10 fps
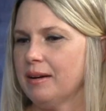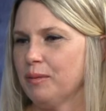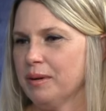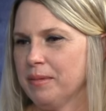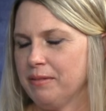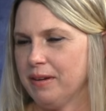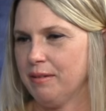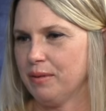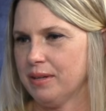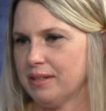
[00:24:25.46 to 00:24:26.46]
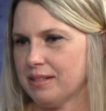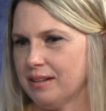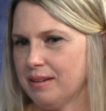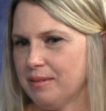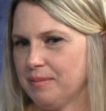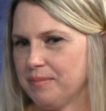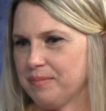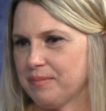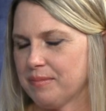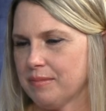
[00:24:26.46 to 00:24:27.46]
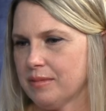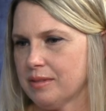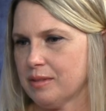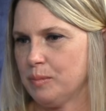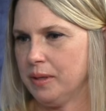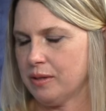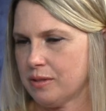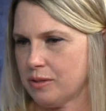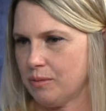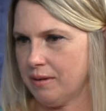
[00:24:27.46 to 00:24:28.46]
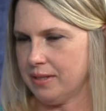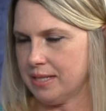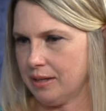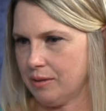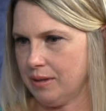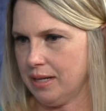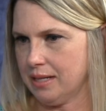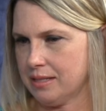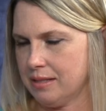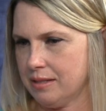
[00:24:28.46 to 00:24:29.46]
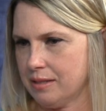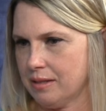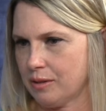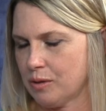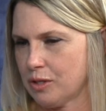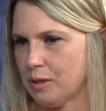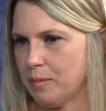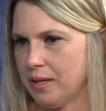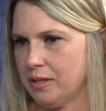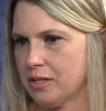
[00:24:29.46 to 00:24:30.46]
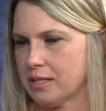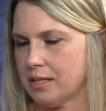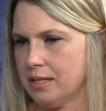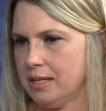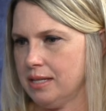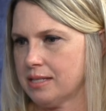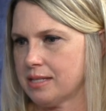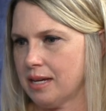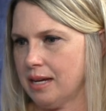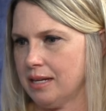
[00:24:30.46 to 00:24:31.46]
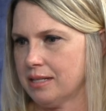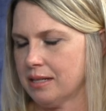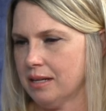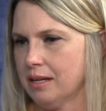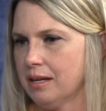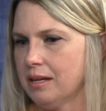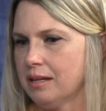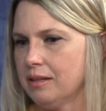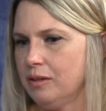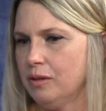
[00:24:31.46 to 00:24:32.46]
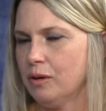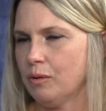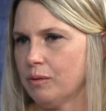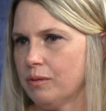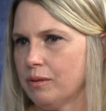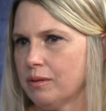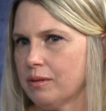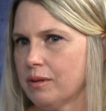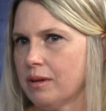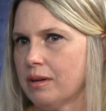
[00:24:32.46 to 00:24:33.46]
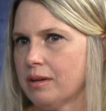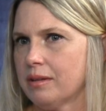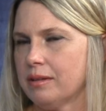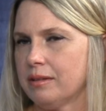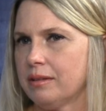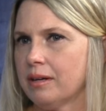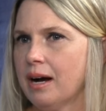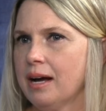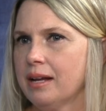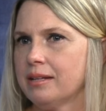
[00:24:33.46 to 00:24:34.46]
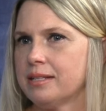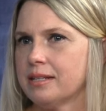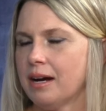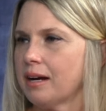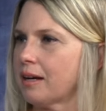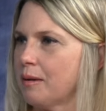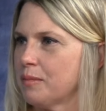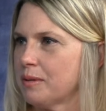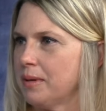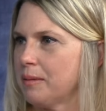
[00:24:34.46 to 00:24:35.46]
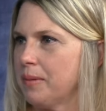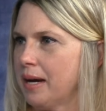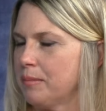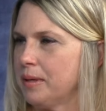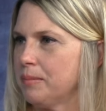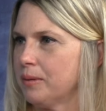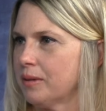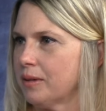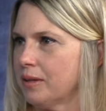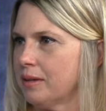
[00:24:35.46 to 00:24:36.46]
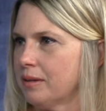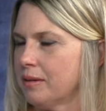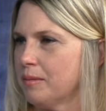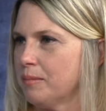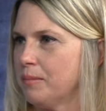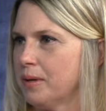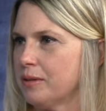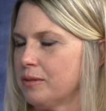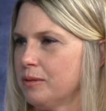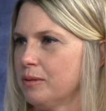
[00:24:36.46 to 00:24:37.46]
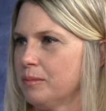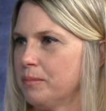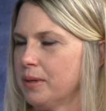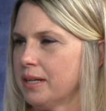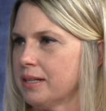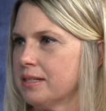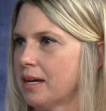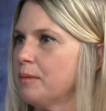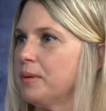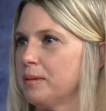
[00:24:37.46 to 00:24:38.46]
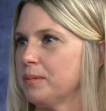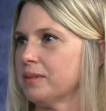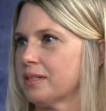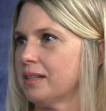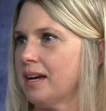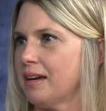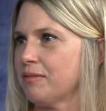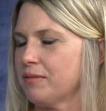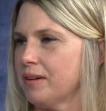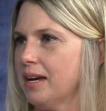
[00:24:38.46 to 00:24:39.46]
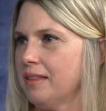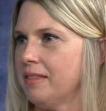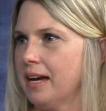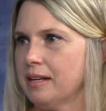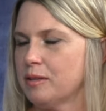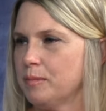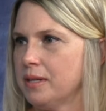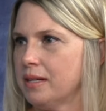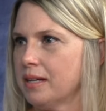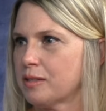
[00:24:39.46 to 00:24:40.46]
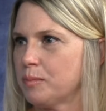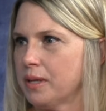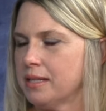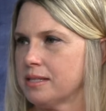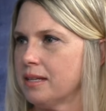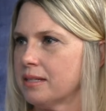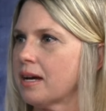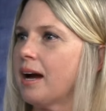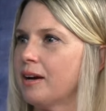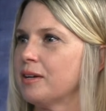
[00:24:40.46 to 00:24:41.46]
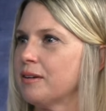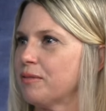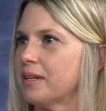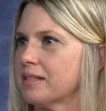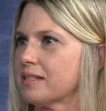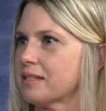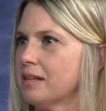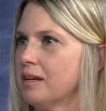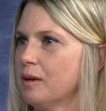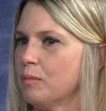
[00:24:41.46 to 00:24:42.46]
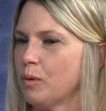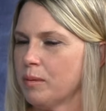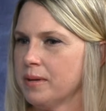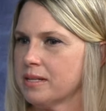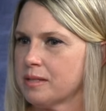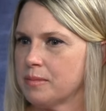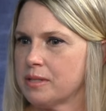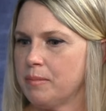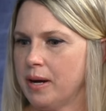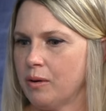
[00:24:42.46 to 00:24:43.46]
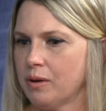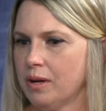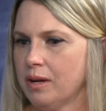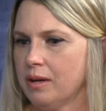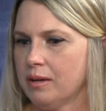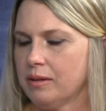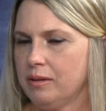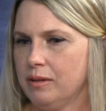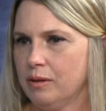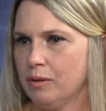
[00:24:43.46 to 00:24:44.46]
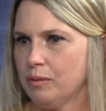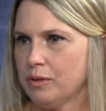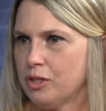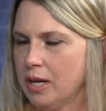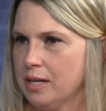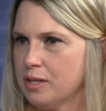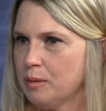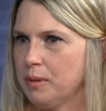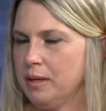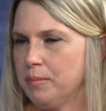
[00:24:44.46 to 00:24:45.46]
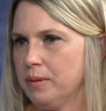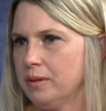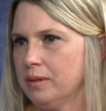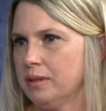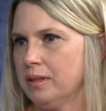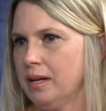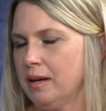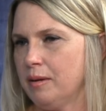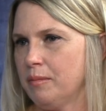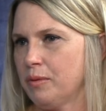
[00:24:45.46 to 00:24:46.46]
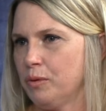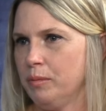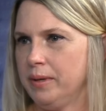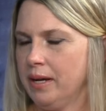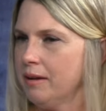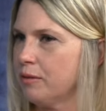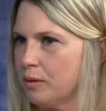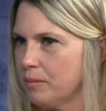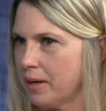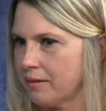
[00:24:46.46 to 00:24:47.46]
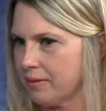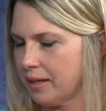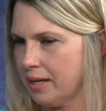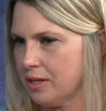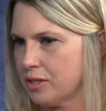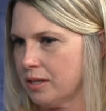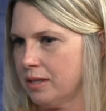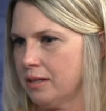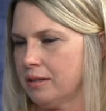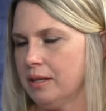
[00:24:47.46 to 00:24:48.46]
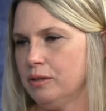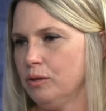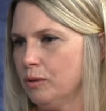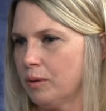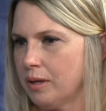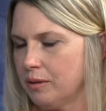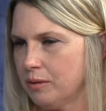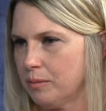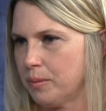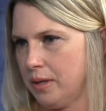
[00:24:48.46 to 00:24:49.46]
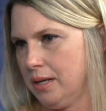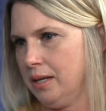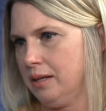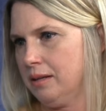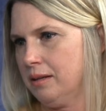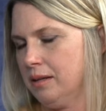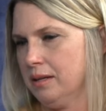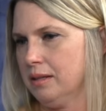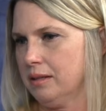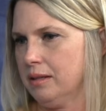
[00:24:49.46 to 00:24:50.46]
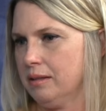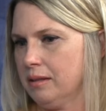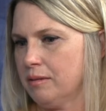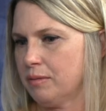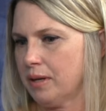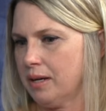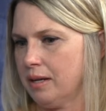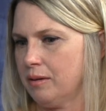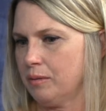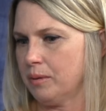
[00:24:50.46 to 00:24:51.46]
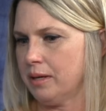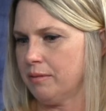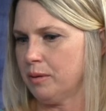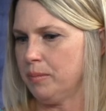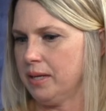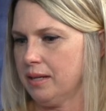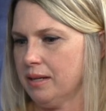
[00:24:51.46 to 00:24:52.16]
one of my favorite um, speakers is Ravi Zacharias. He's a Christian apologist, and he said, you know, God did not come to make bad people good but to bring dead people to life. And that to me explains the entire difference. Mormonism is about you know, changing people um, through behavioral modification. They do want you to pray and and love God or whatever, but